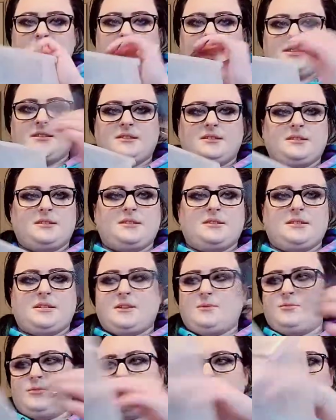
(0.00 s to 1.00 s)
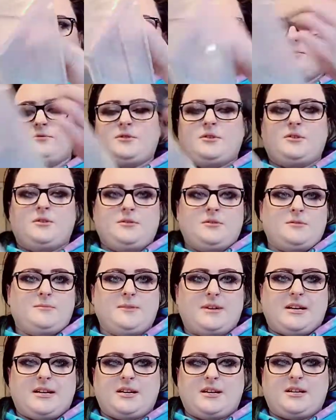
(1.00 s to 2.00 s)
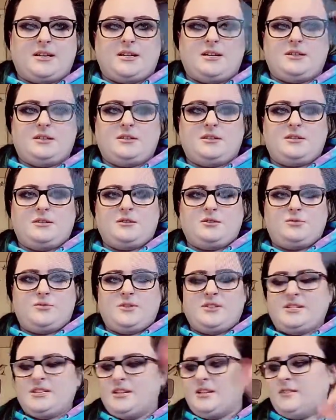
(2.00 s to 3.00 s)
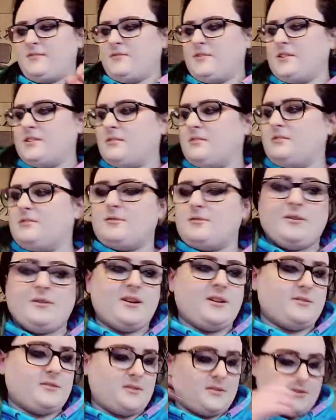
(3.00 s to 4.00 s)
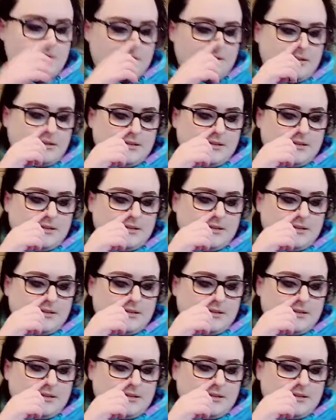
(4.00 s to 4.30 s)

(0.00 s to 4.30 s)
bins with two holes, we got to cut 20 of these little squares.